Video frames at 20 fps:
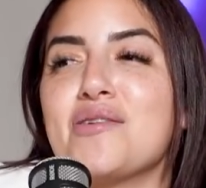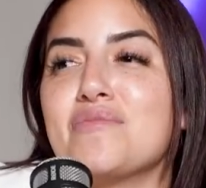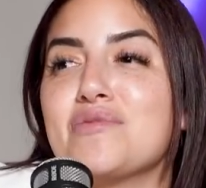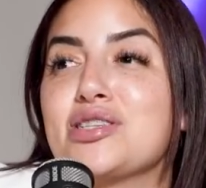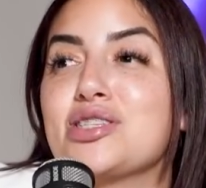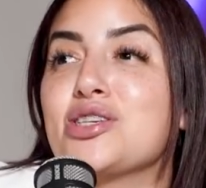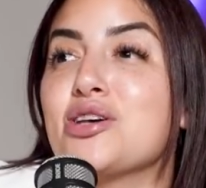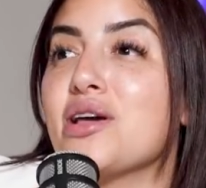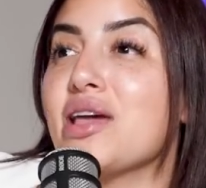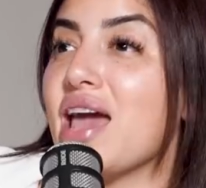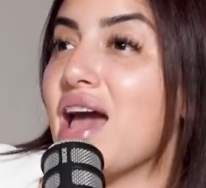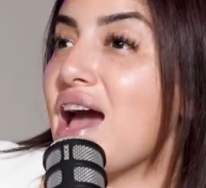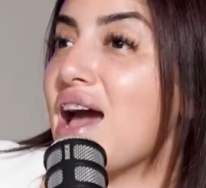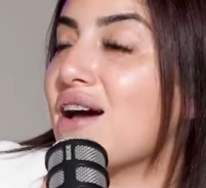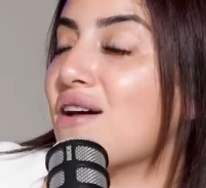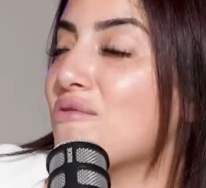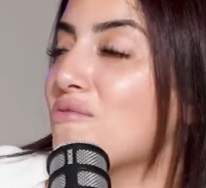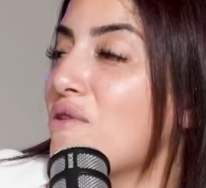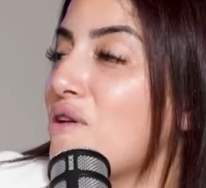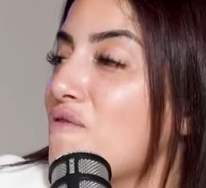So
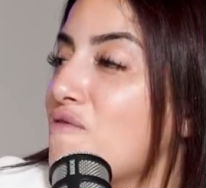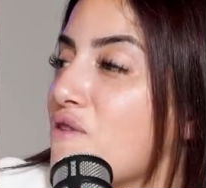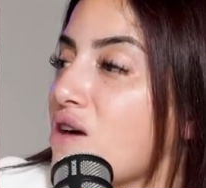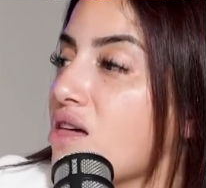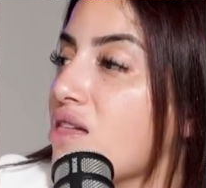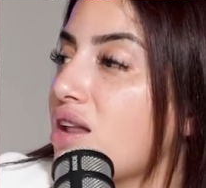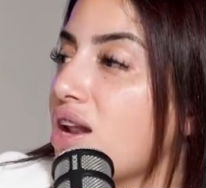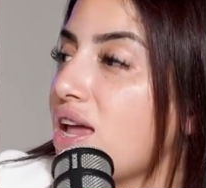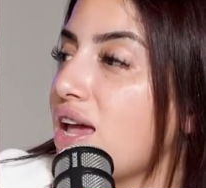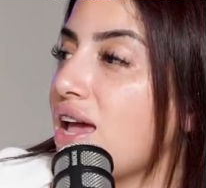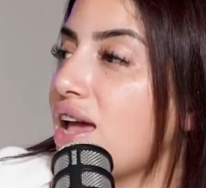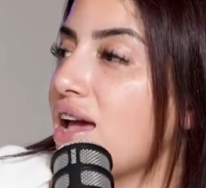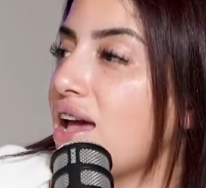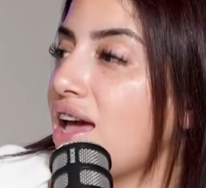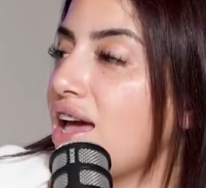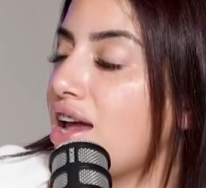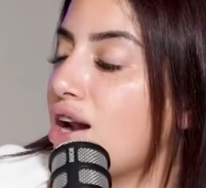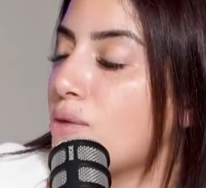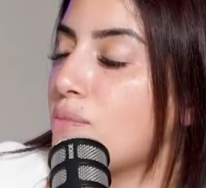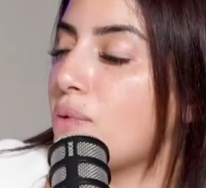yeah, we finally
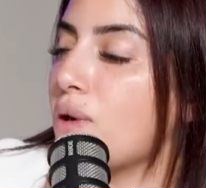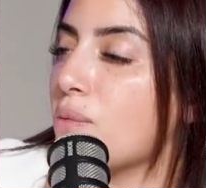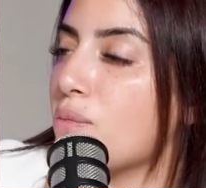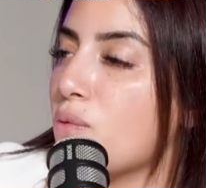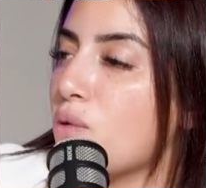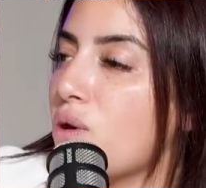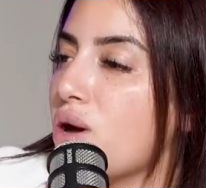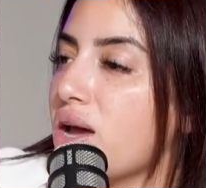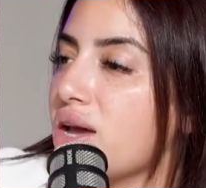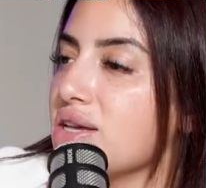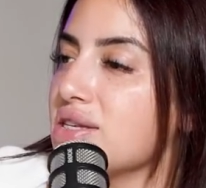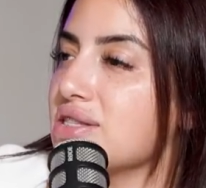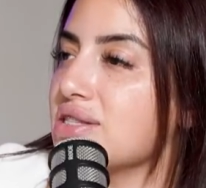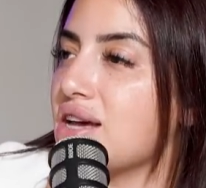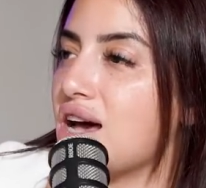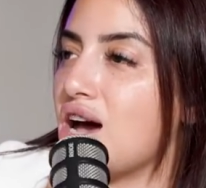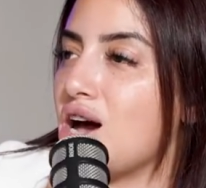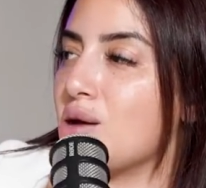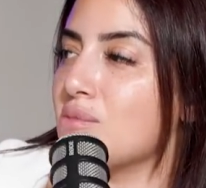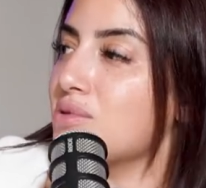hit up our boys
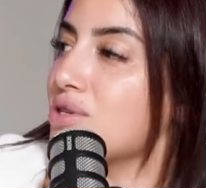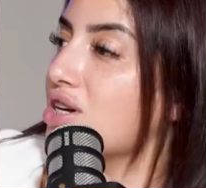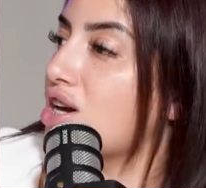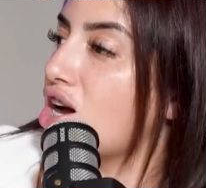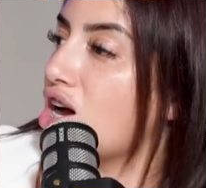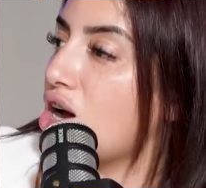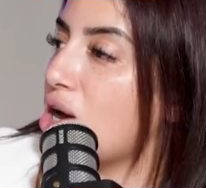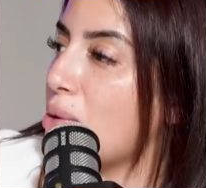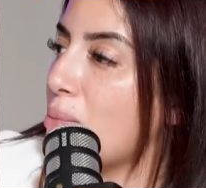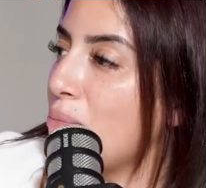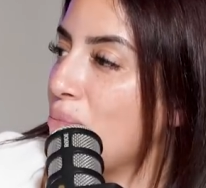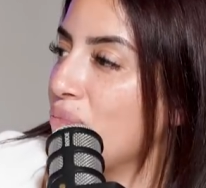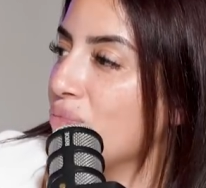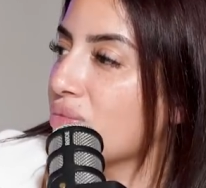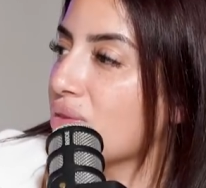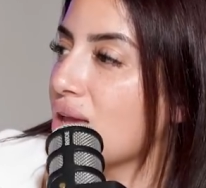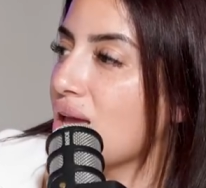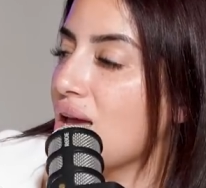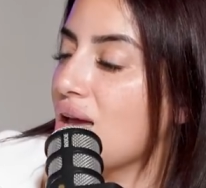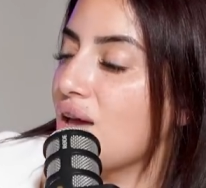to come
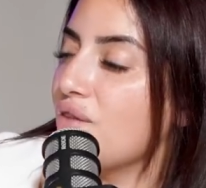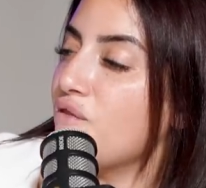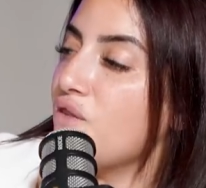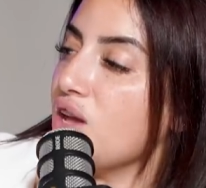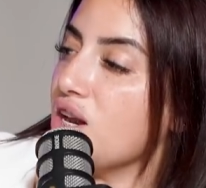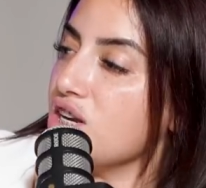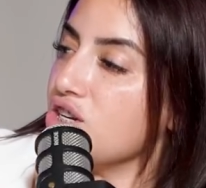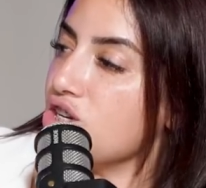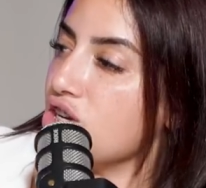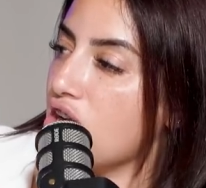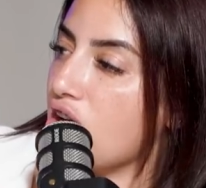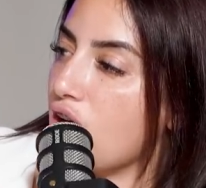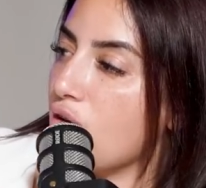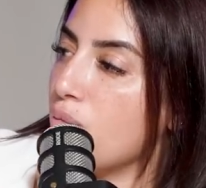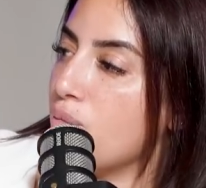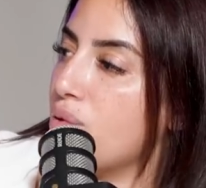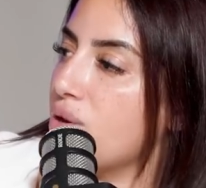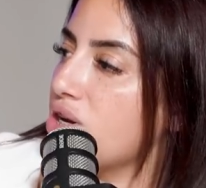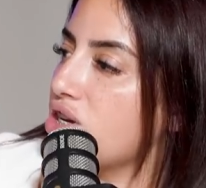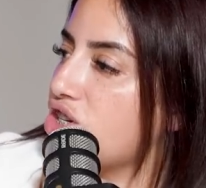finish it
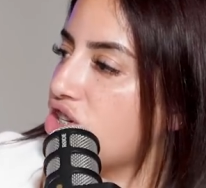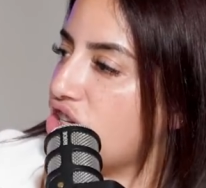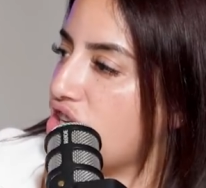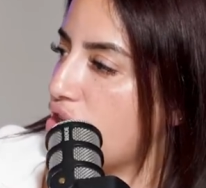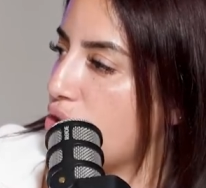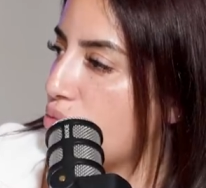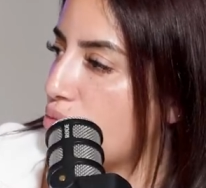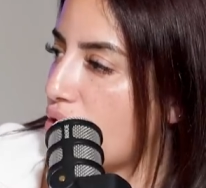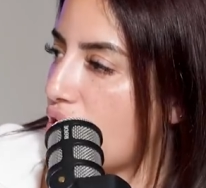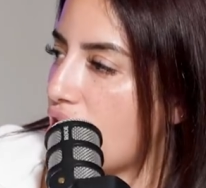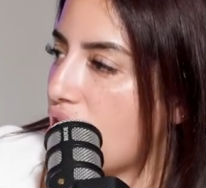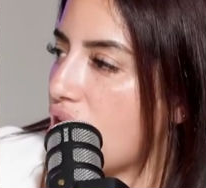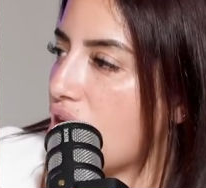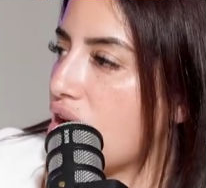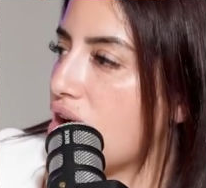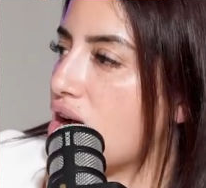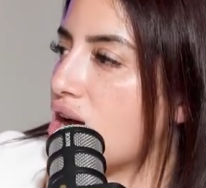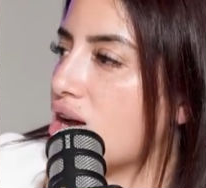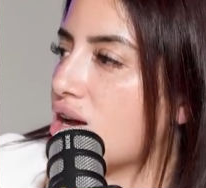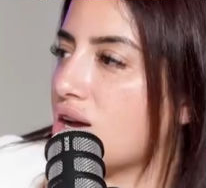off, put
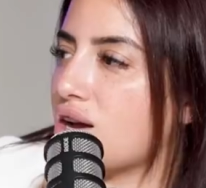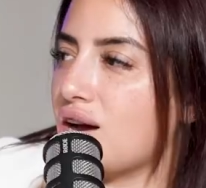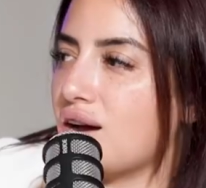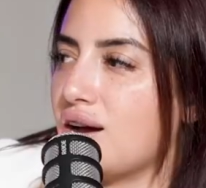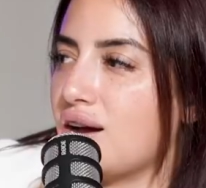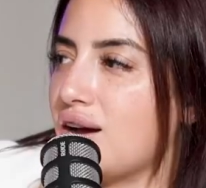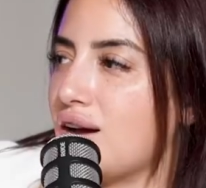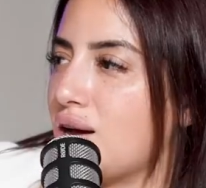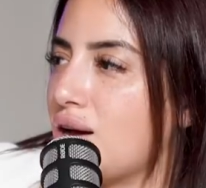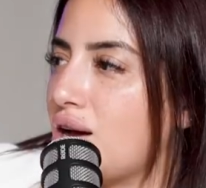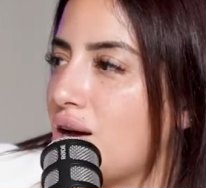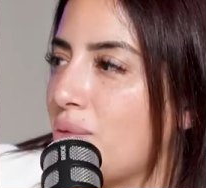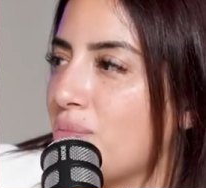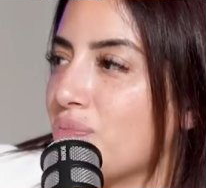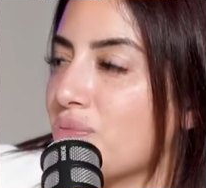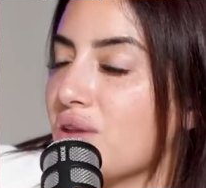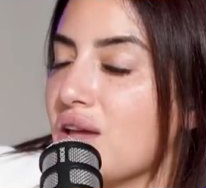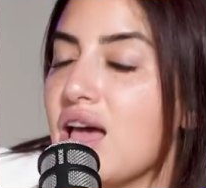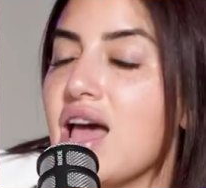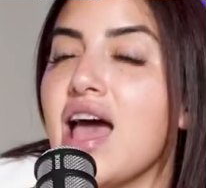sheetrock,
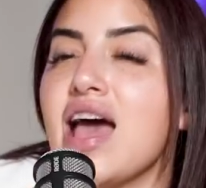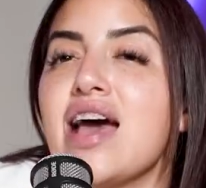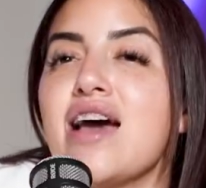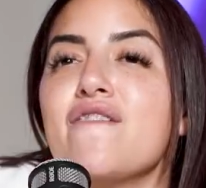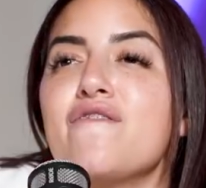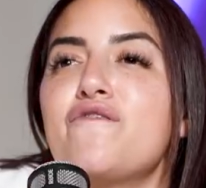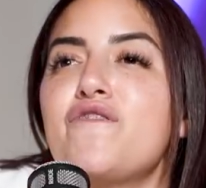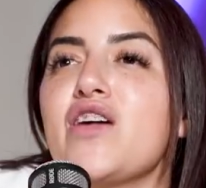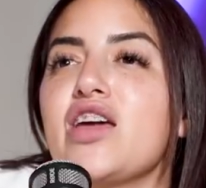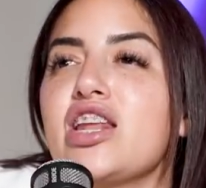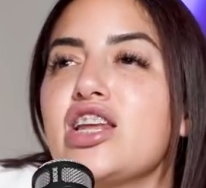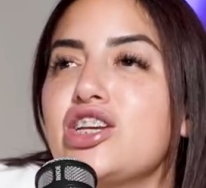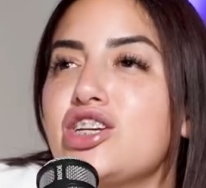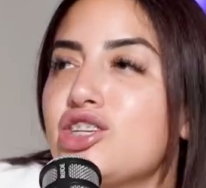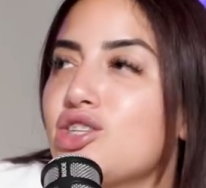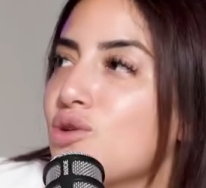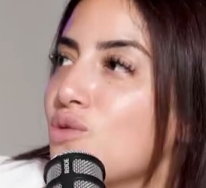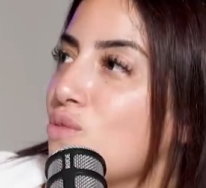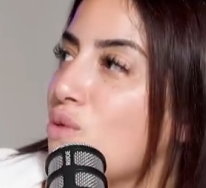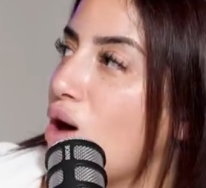finish
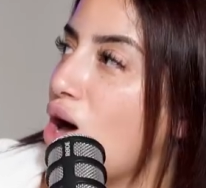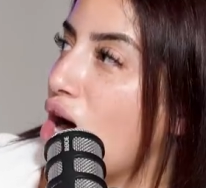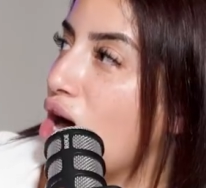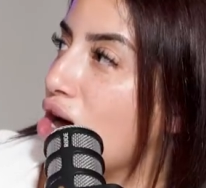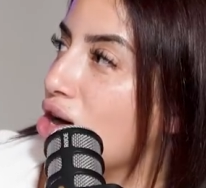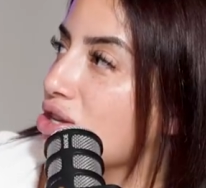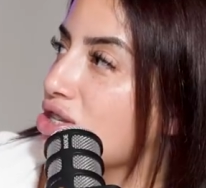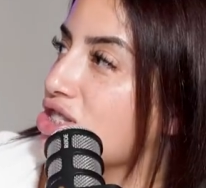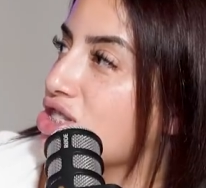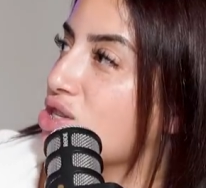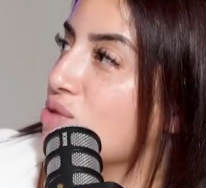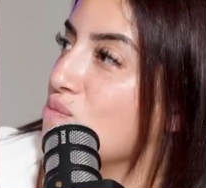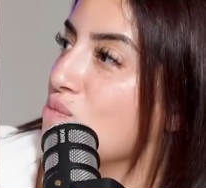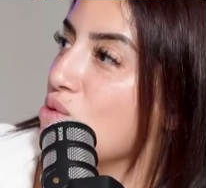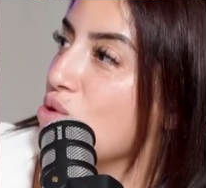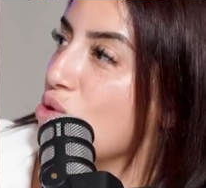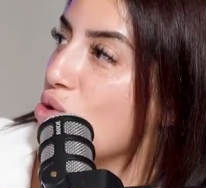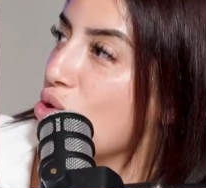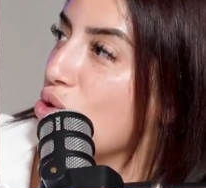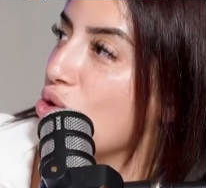the wall
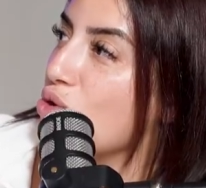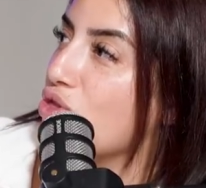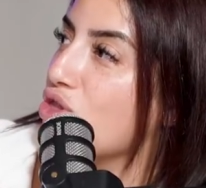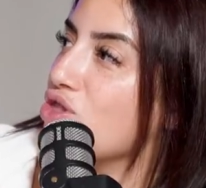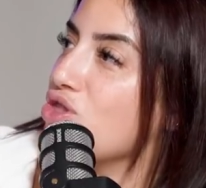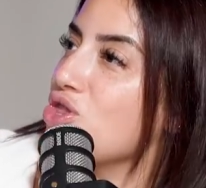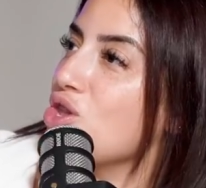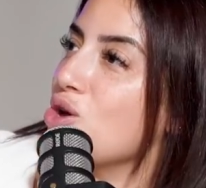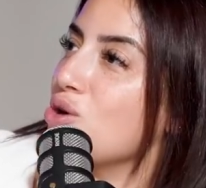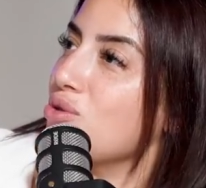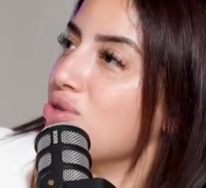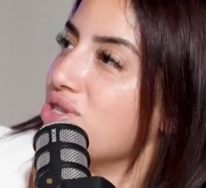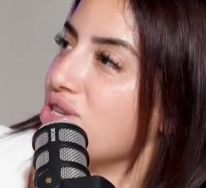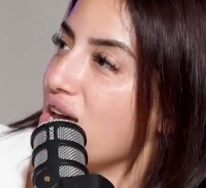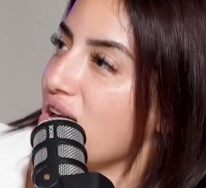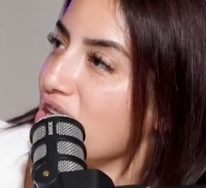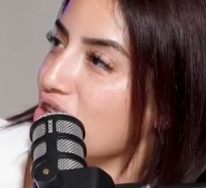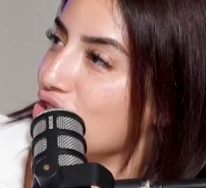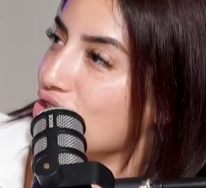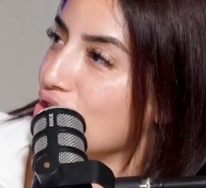smooth, no
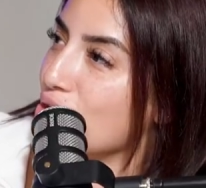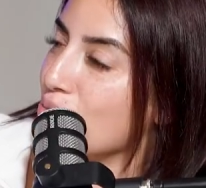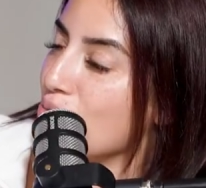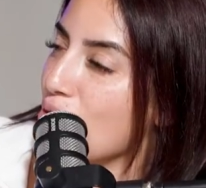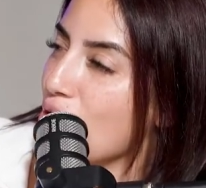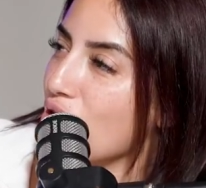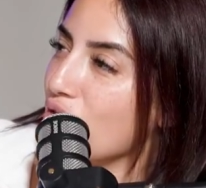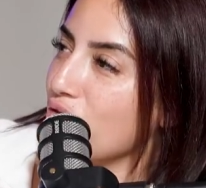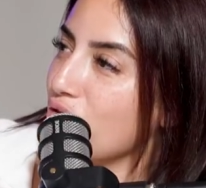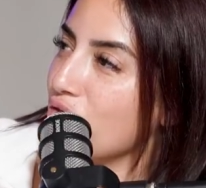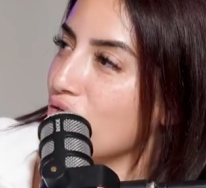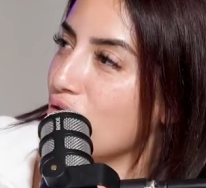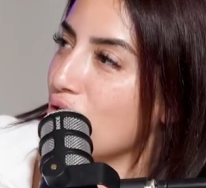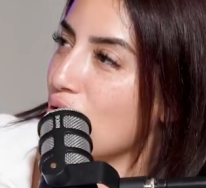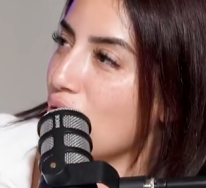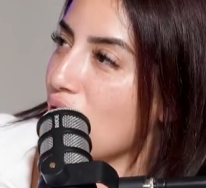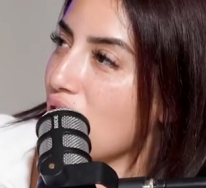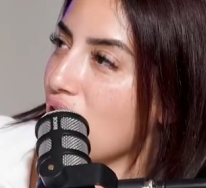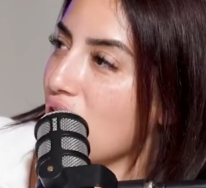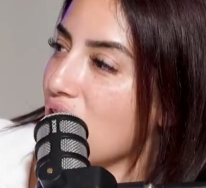texture, por
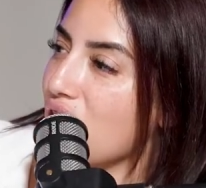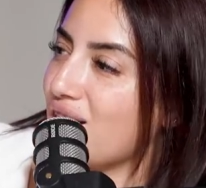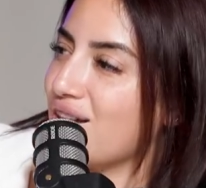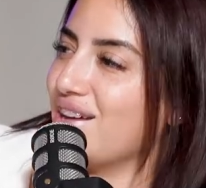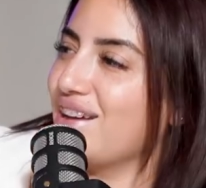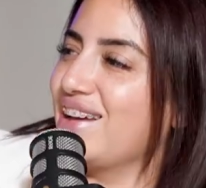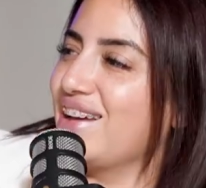favor.